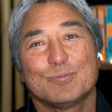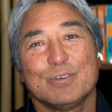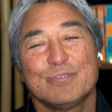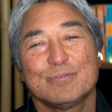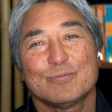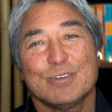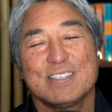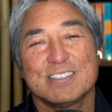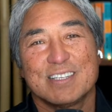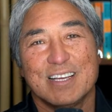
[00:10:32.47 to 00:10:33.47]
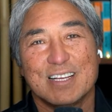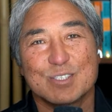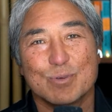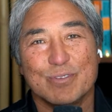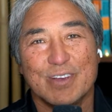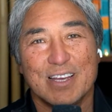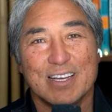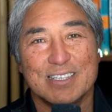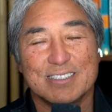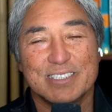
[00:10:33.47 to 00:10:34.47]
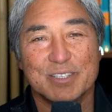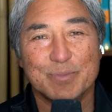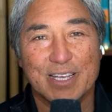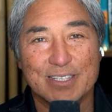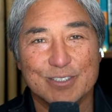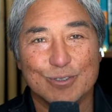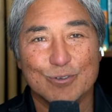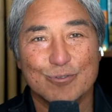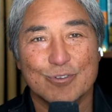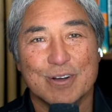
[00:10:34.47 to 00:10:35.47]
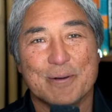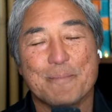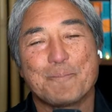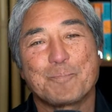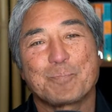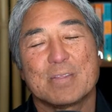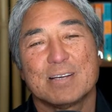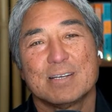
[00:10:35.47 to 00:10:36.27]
We've recent guests. We've had Tim Kendall from